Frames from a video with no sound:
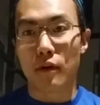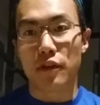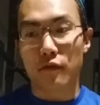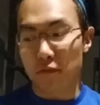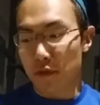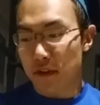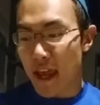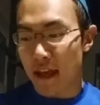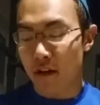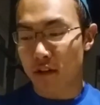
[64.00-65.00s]
But the
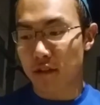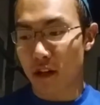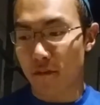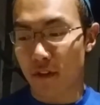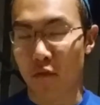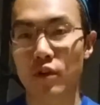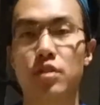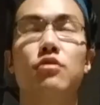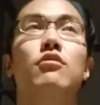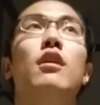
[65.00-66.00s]
tender stuff, like
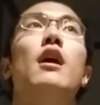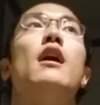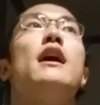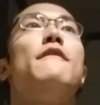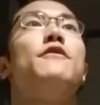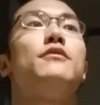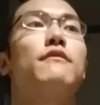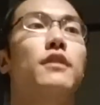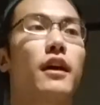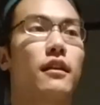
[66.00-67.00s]
if you
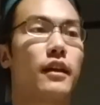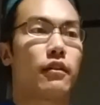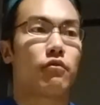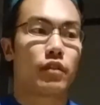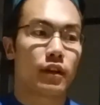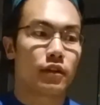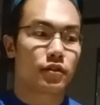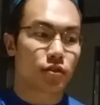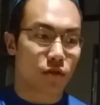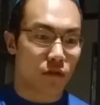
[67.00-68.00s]
ever get like real
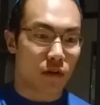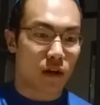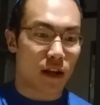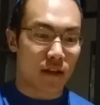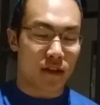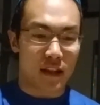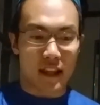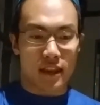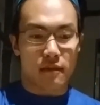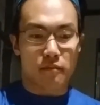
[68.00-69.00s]
sore in
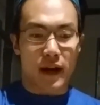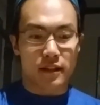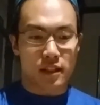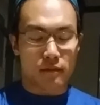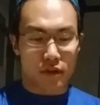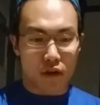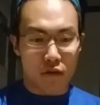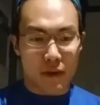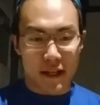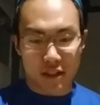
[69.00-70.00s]
like the bicep,
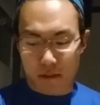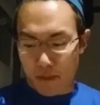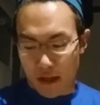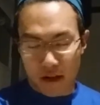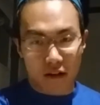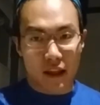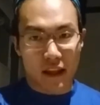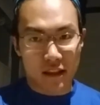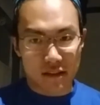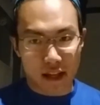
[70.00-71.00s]
below bicep here,
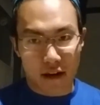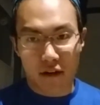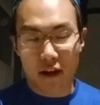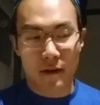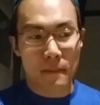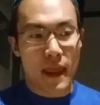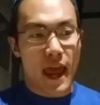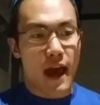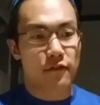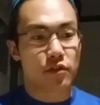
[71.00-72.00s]
like in this area,
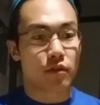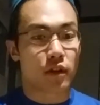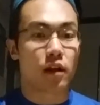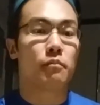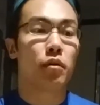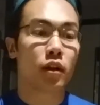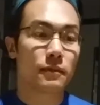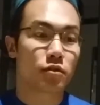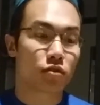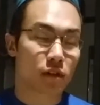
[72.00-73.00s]
after doing a lot of
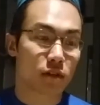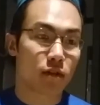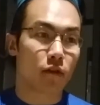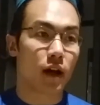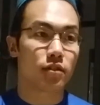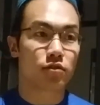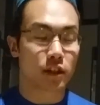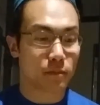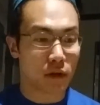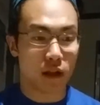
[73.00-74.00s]
pull-ups,
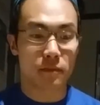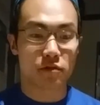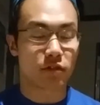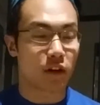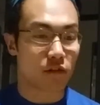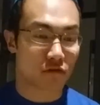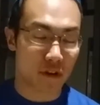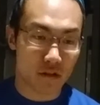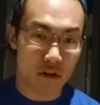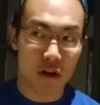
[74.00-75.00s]
strict pull-ups, strict
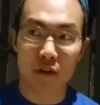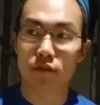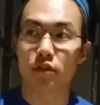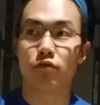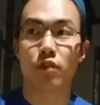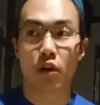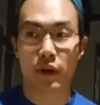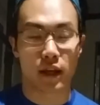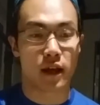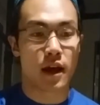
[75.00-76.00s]
ring rows, or
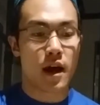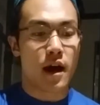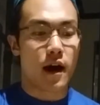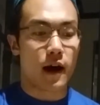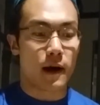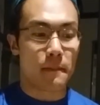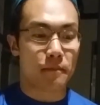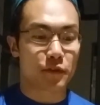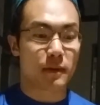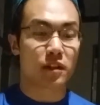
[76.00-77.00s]
rowing,
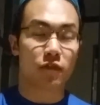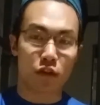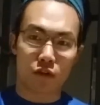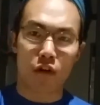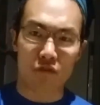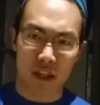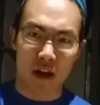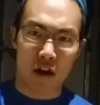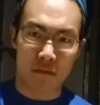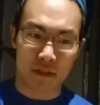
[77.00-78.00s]
especially if you go really
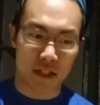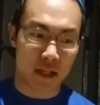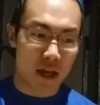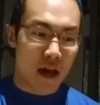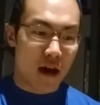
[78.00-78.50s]
armsy.